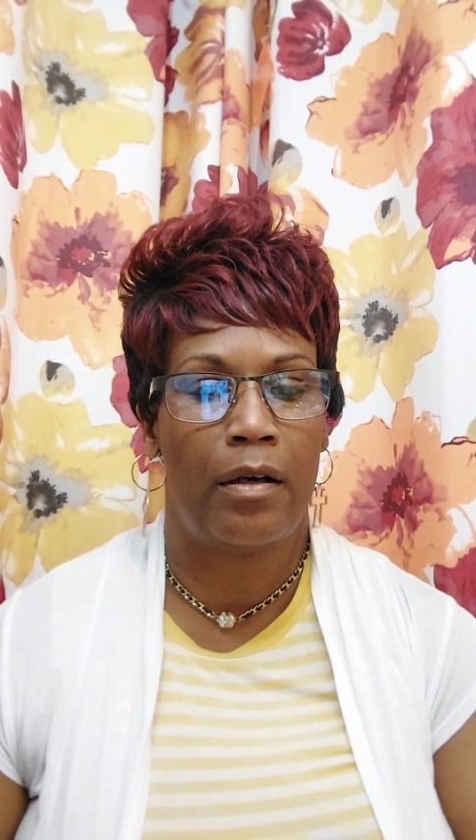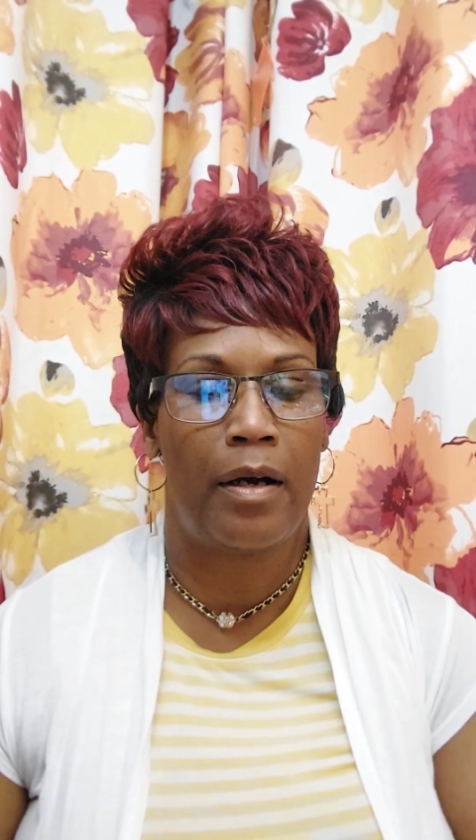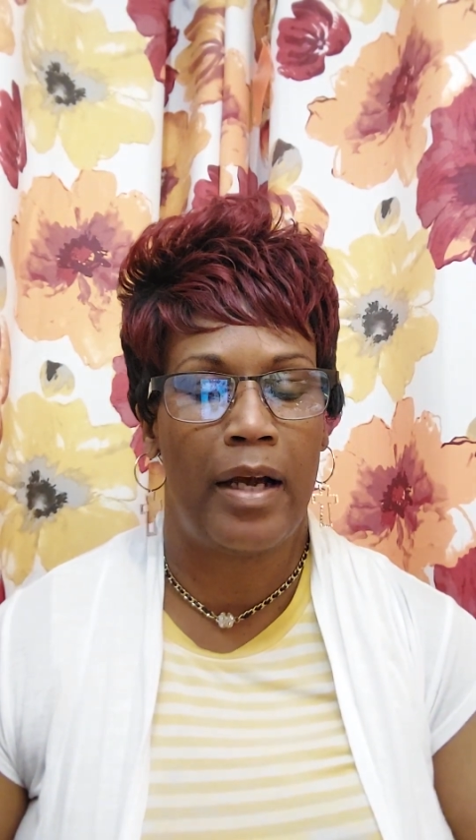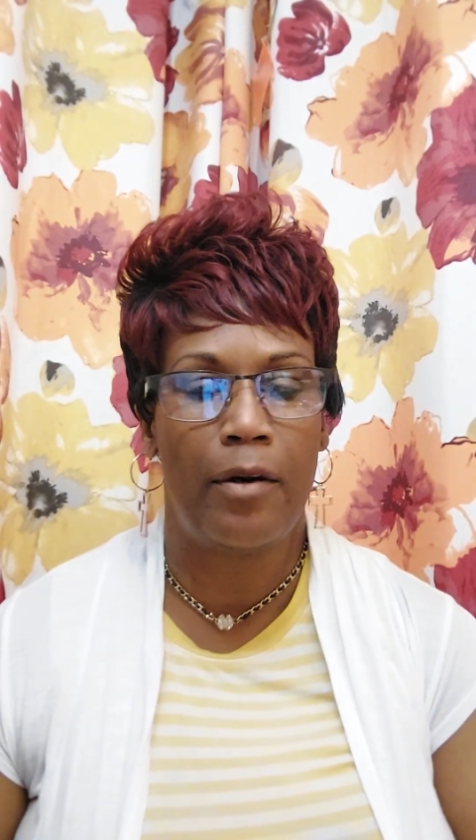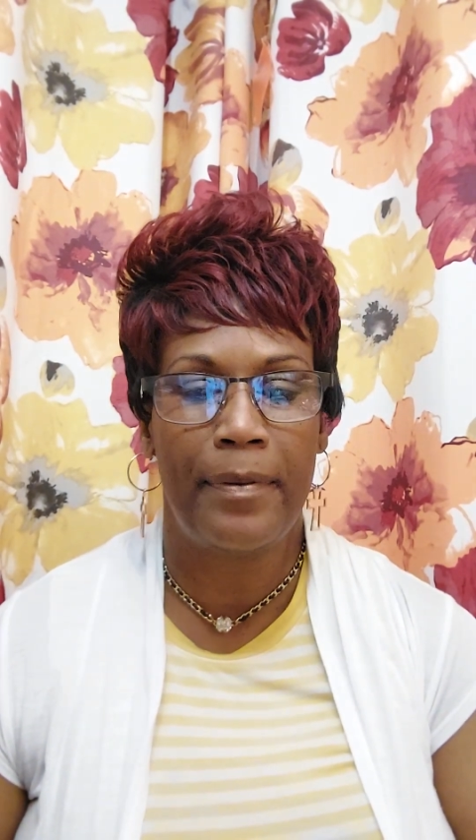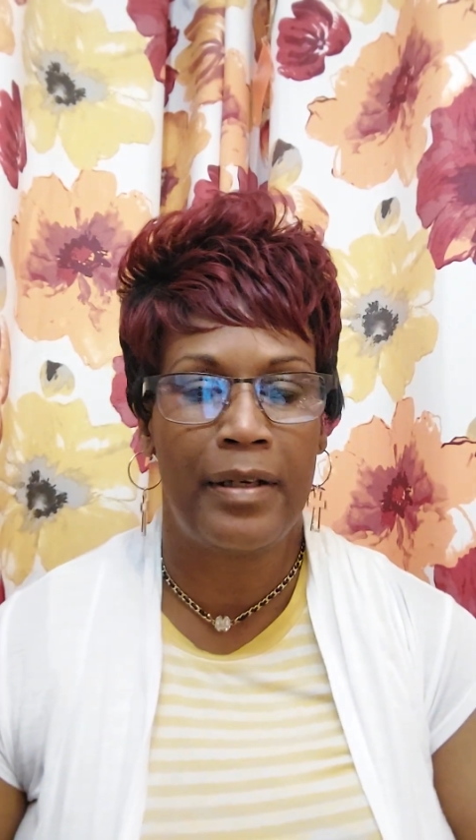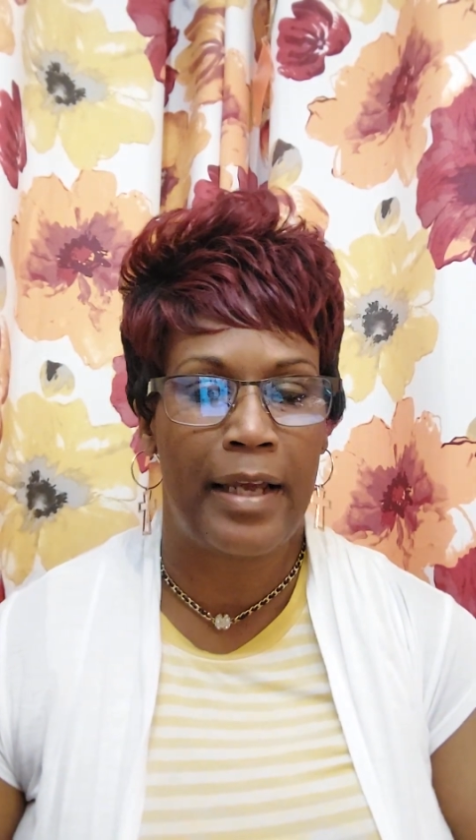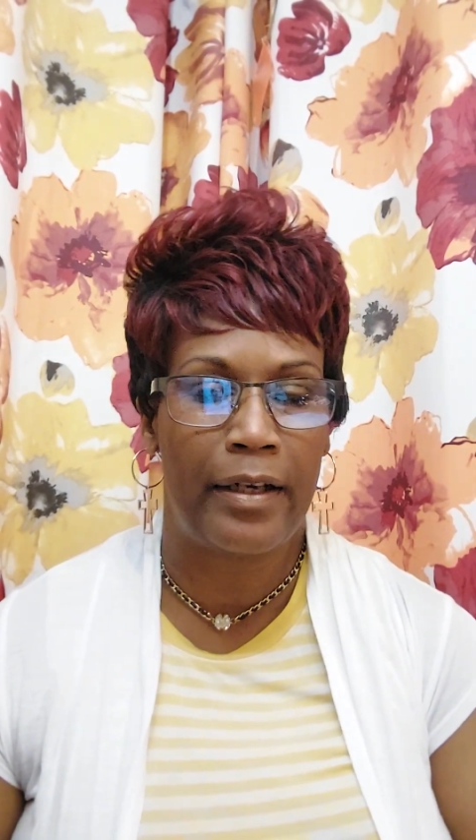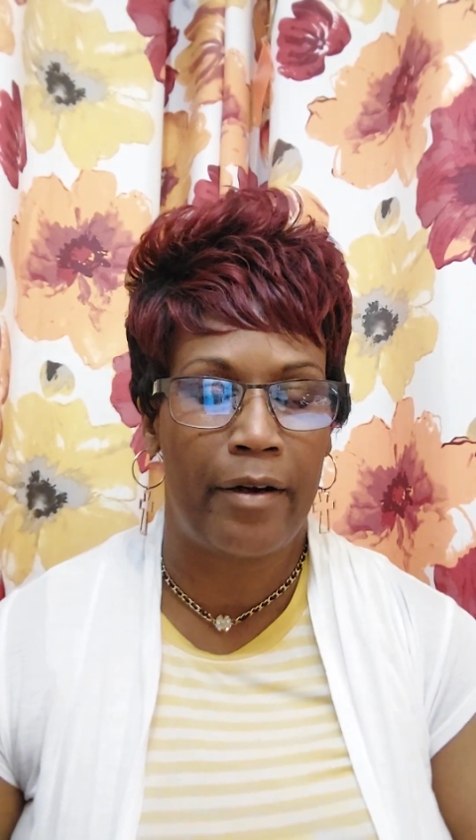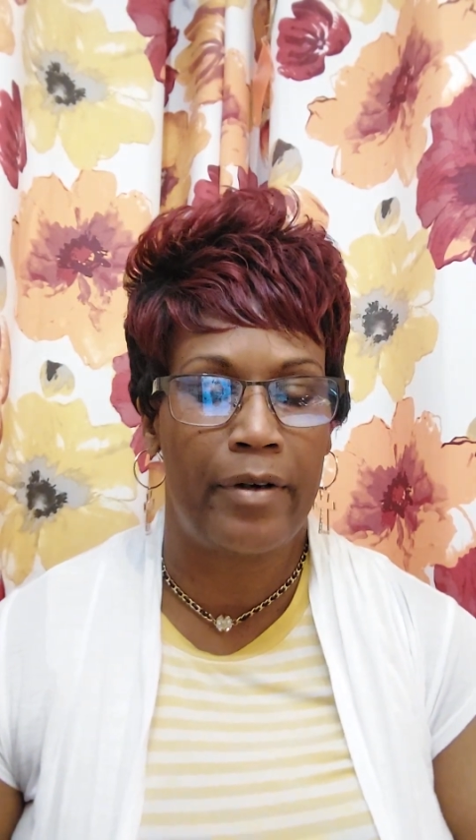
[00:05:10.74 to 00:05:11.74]
help in
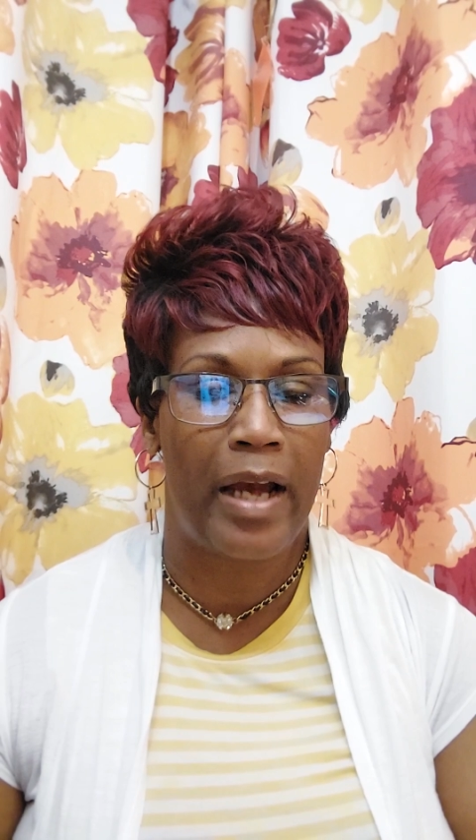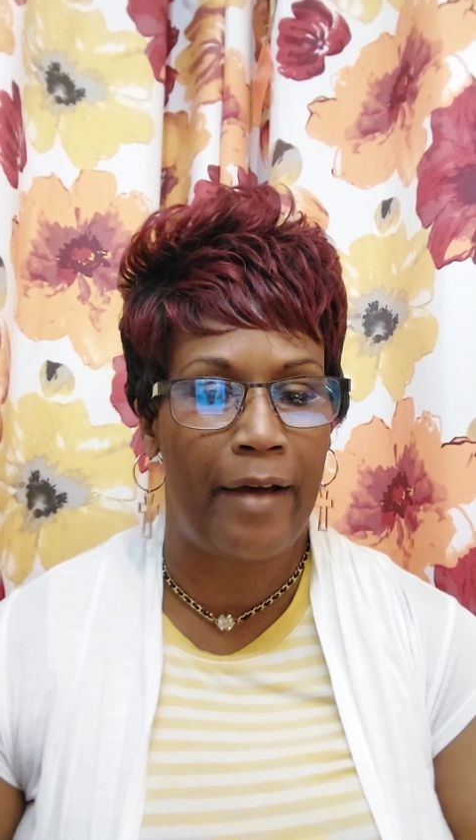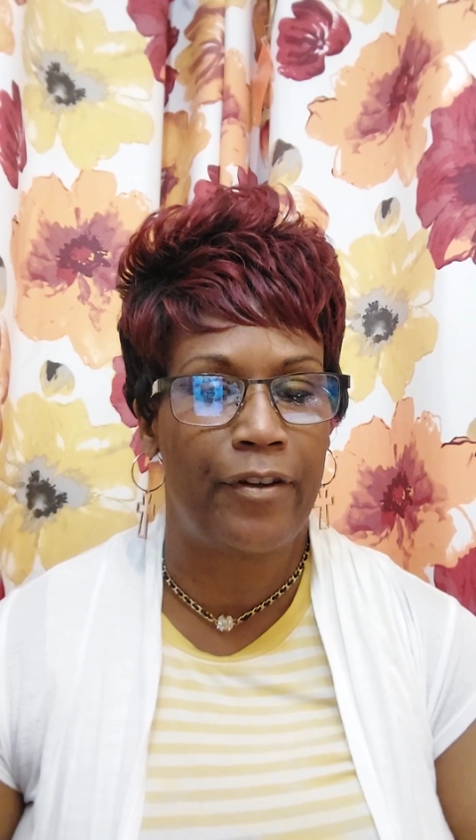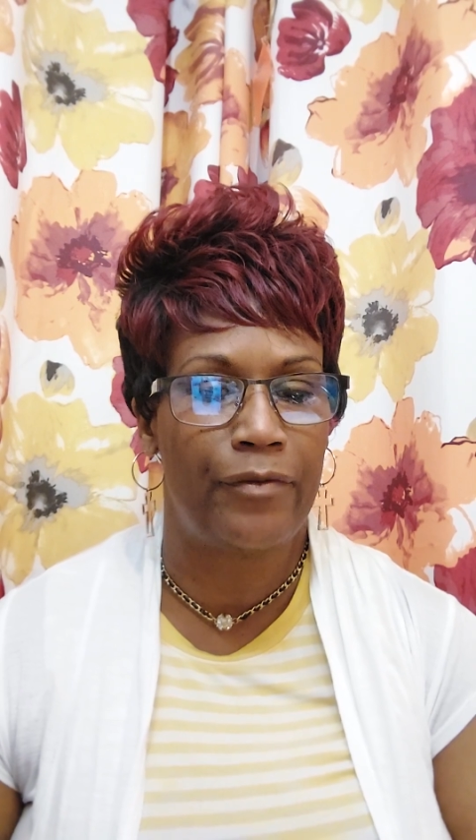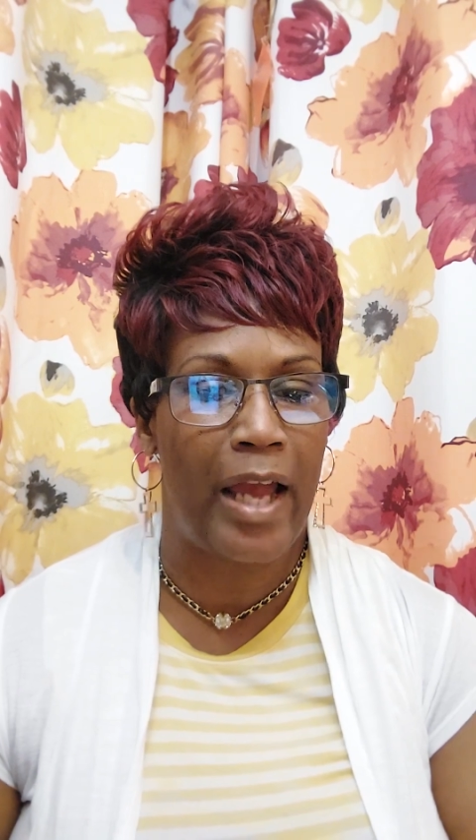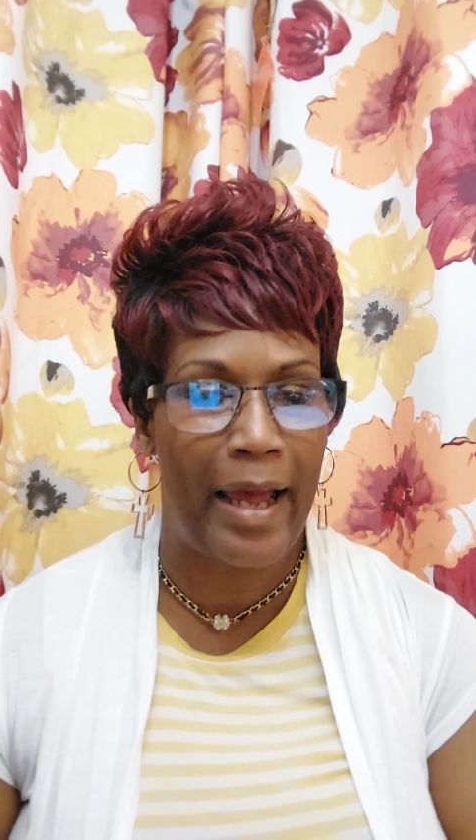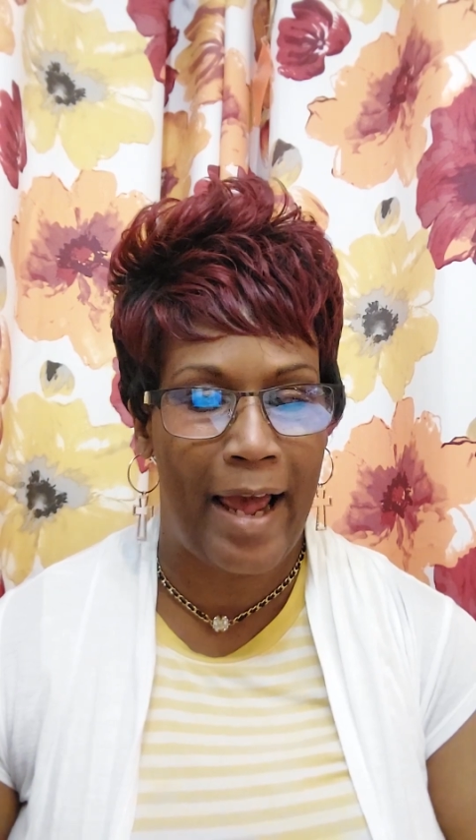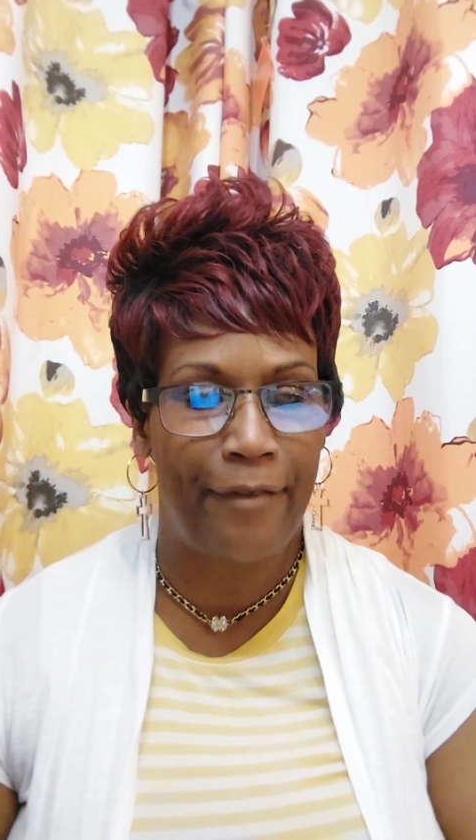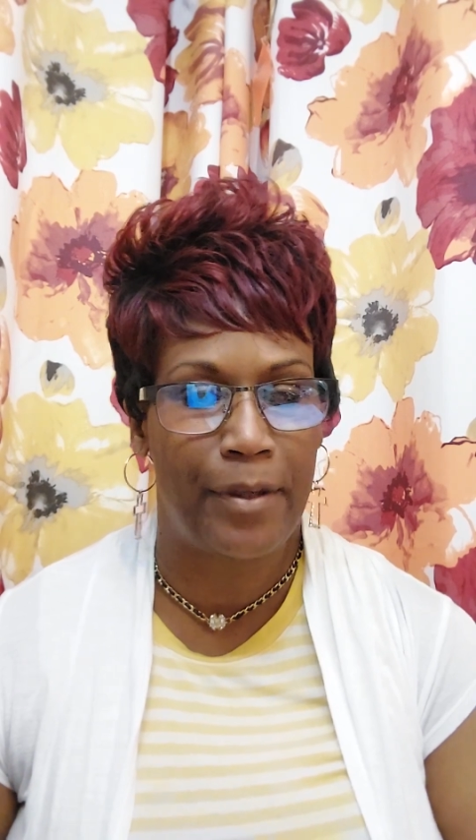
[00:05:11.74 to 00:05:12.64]
that area, I have